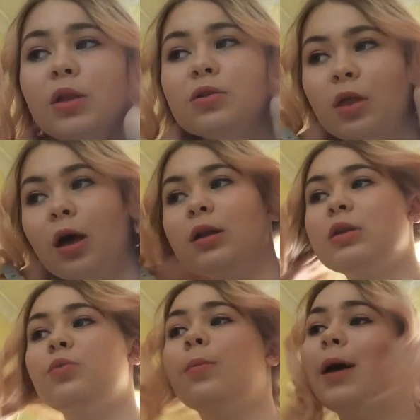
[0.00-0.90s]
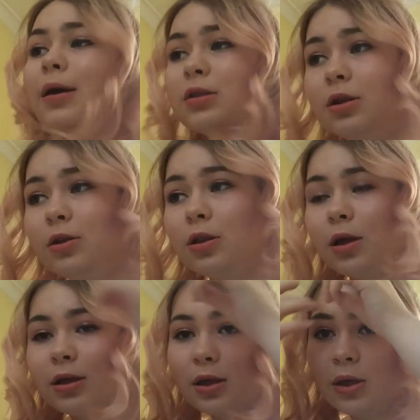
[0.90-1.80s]
So that is what my hair's going to look
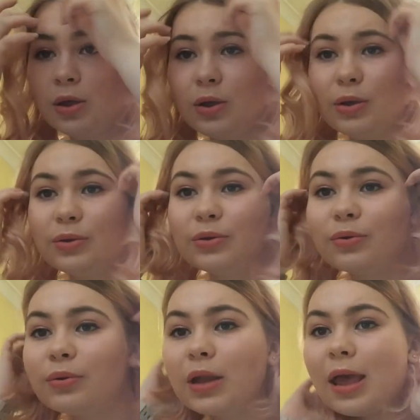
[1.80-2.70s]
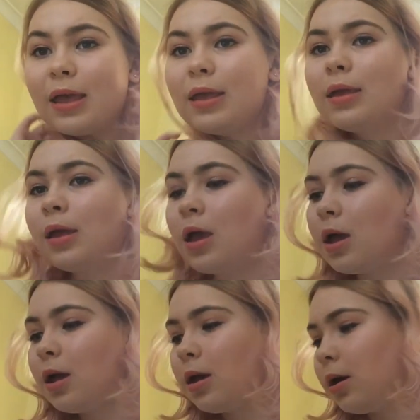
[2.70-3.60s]
like today.
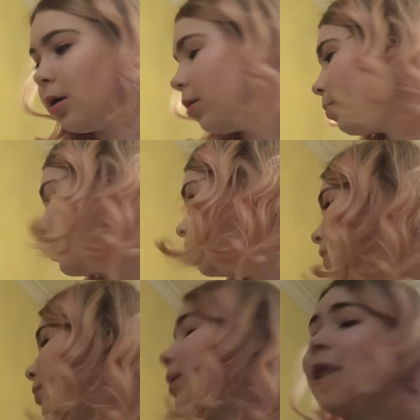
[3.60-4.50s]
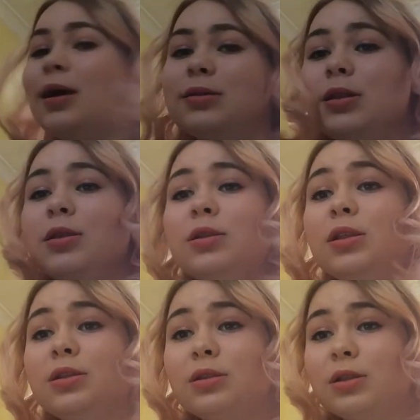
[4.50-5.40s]
I need my glasses
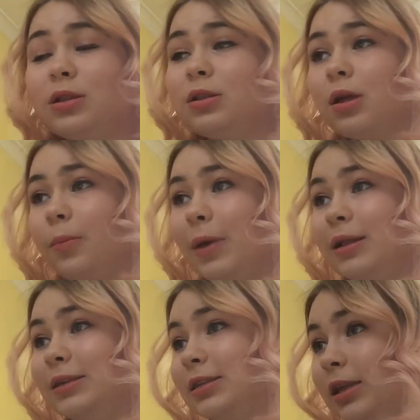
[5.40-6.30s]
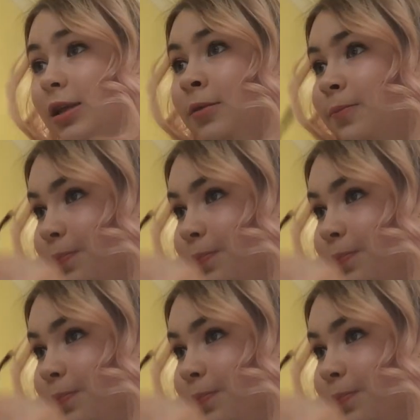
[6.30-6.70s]
since I can barely see.